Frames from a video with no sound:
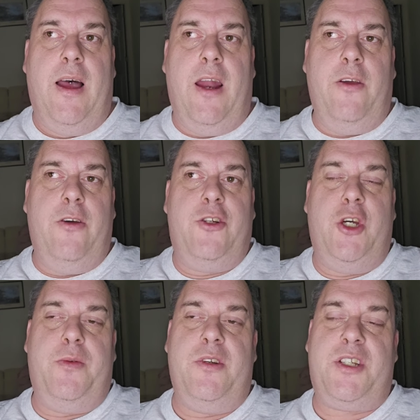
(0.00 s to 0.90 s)
Hello
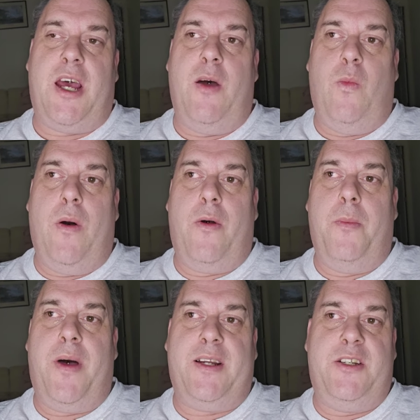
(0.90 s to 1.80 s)
YouTubers and
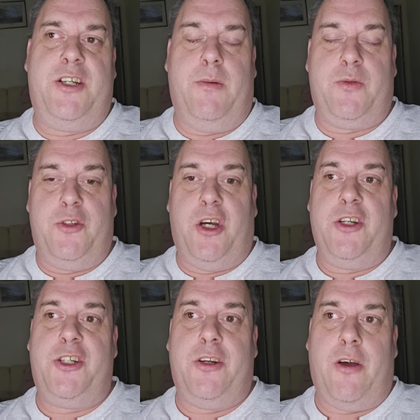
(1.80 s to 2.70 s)
welcome back to Chelmswood
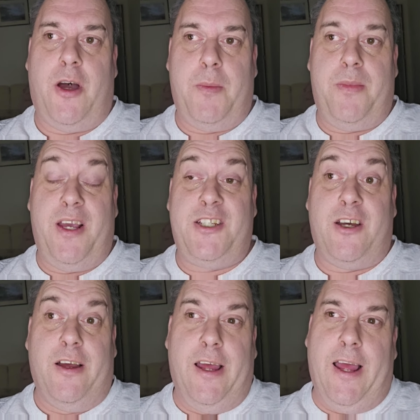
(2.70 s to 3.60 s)
Junction. I'm
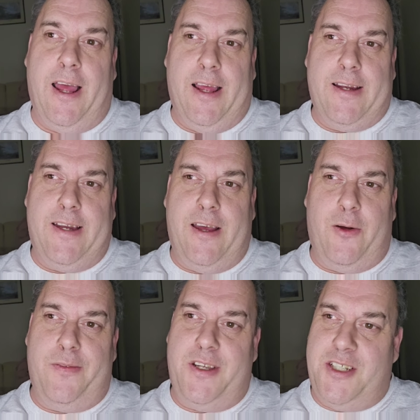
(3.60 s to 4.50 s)
Peter.
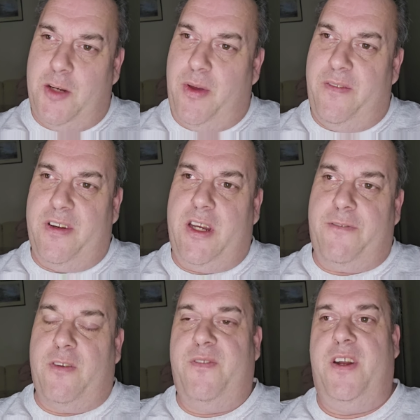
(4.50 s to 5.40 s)
Now this is a bit of a
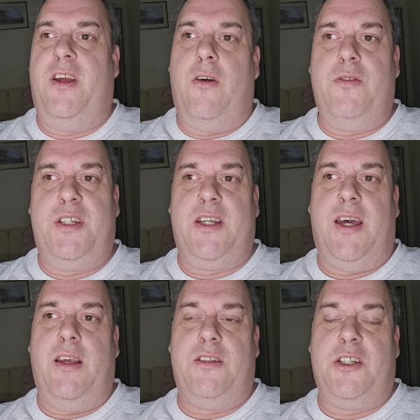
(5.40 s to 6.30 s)
different video
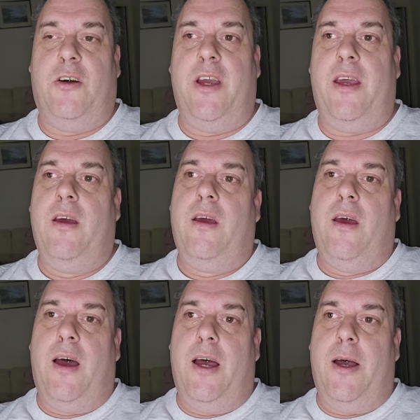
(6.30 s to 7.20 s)
today, tonight.
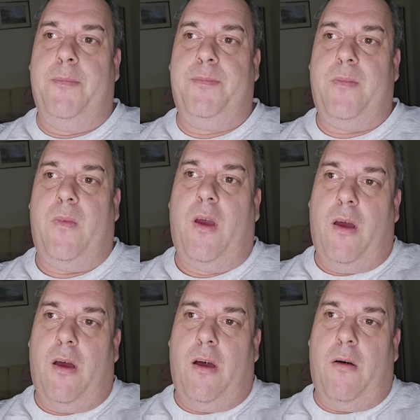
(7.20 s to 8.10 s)
Um,
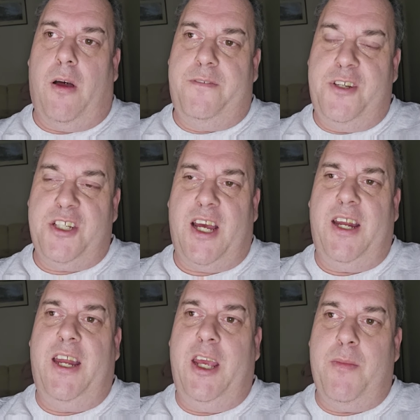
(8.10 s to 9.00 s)
I've just had
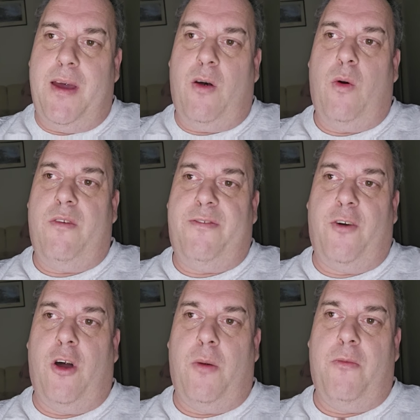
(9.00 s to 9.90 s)
an email
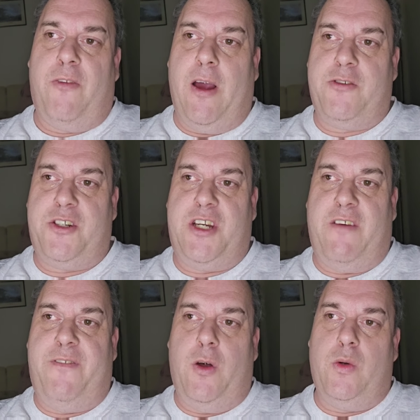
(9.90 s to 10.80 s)
from Rails of
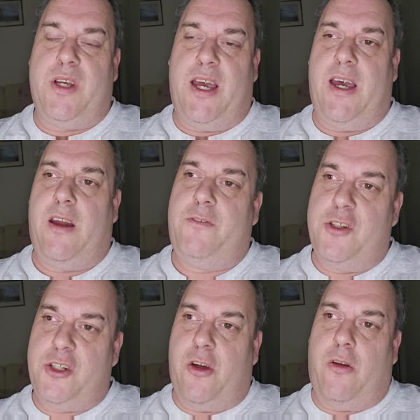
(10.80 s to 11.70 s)
Sheffield and I've
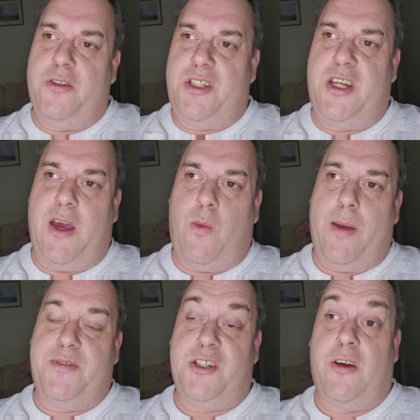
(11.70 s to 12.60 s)
just gone onto their
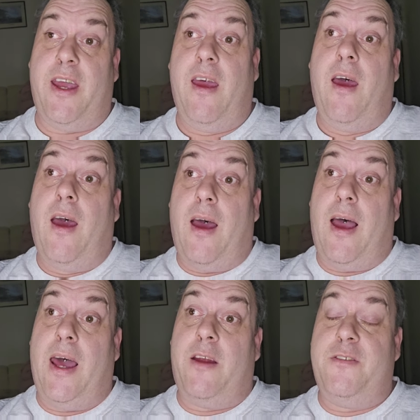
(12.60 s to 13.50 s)
website
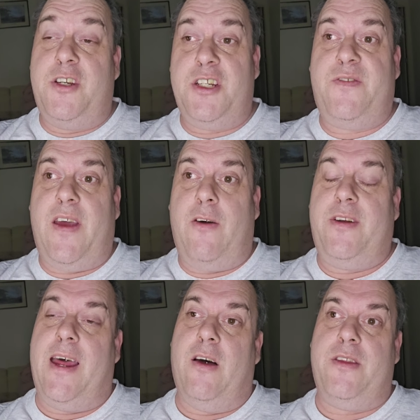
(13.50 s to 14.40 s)
and I've just
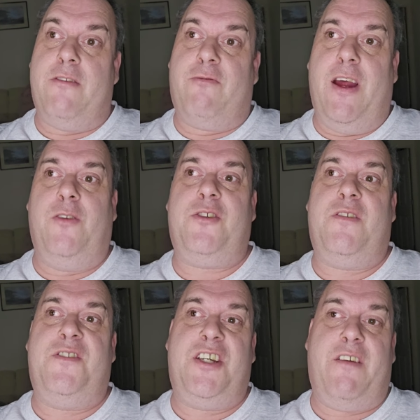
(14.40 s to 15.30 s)
found out that Rails
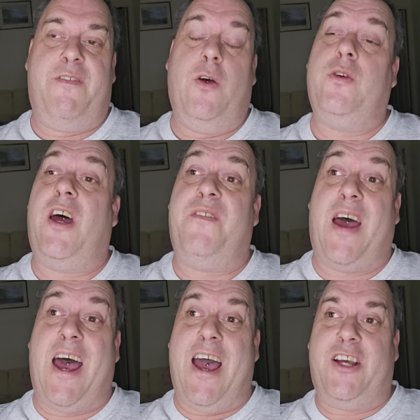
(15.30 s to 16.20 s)
of Sheffield have
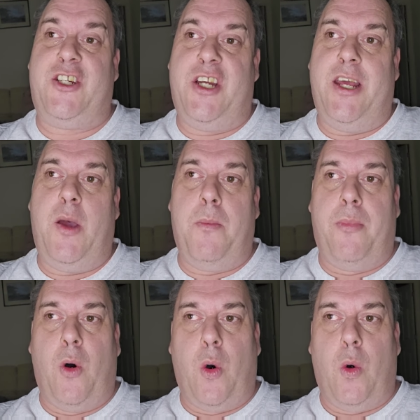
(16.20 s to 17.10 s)
actually
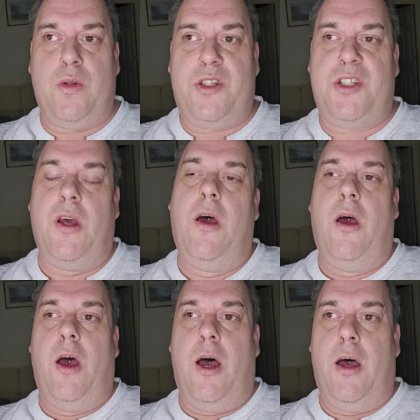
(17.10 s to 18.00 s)
bought
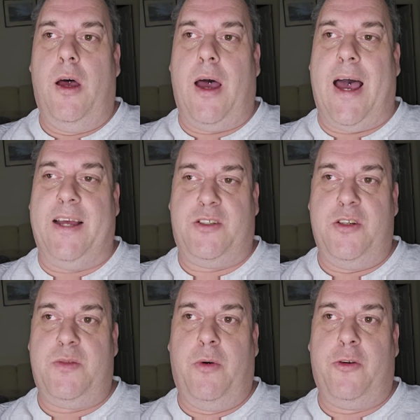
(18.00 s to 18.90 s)
uh,
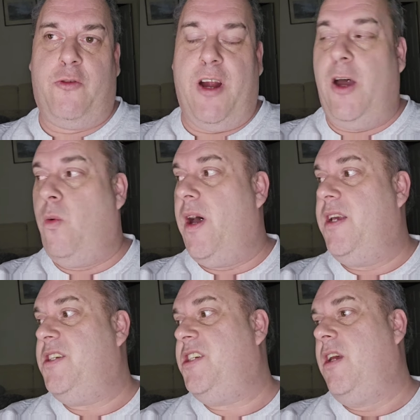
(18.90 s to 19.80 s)
Hatton's Model
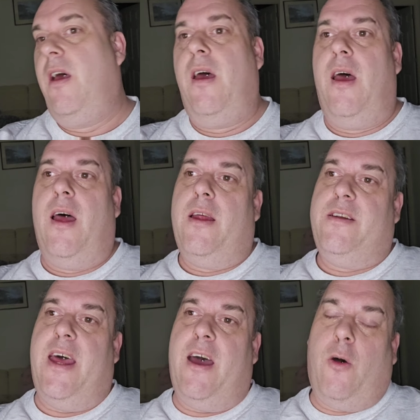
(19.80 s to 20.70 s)
Railways.
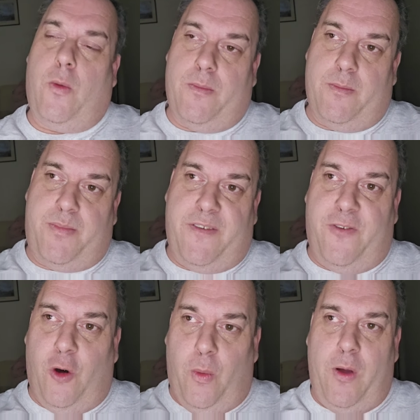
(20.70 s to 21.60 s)
Now,
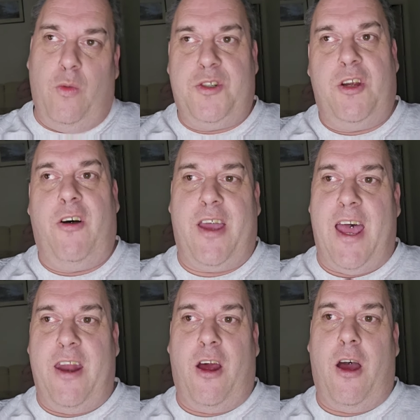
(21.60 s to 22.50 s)
before we all start
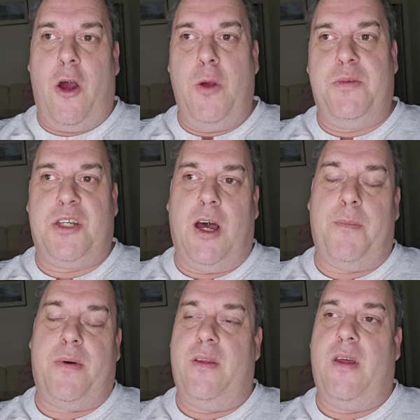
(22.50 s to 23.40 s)
getting our hopes
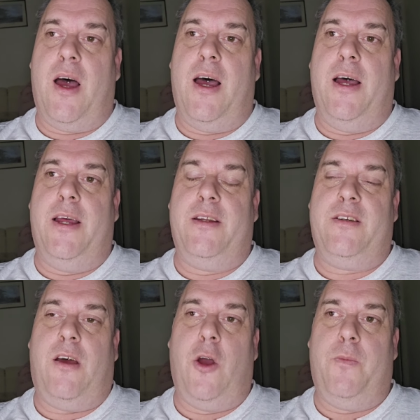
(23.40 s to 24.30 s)
up
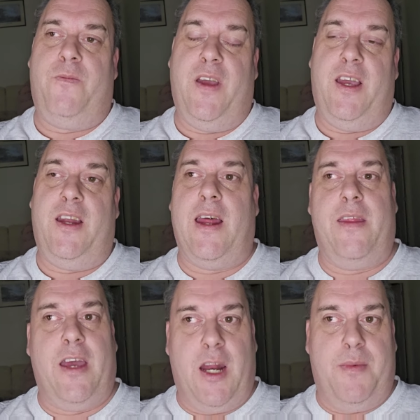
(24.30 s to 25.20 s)
and hope thinking
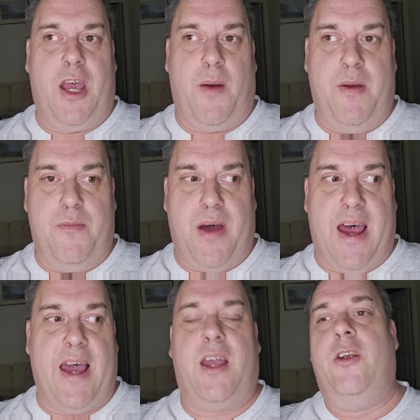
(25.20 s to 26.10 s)
that they're going to be coming
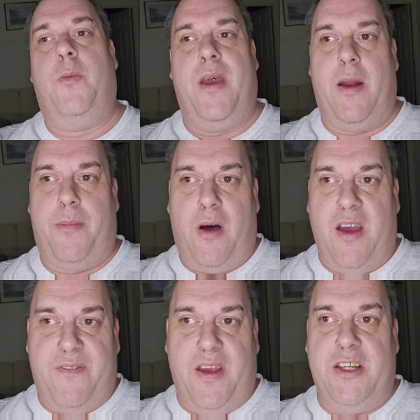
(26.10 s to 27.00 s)
back and you'll be able to
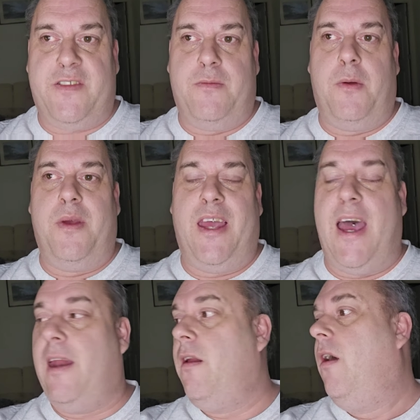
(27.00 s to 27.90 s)
buy things from them
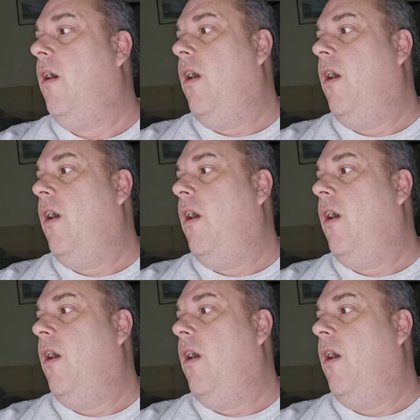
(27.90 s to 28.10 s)
again,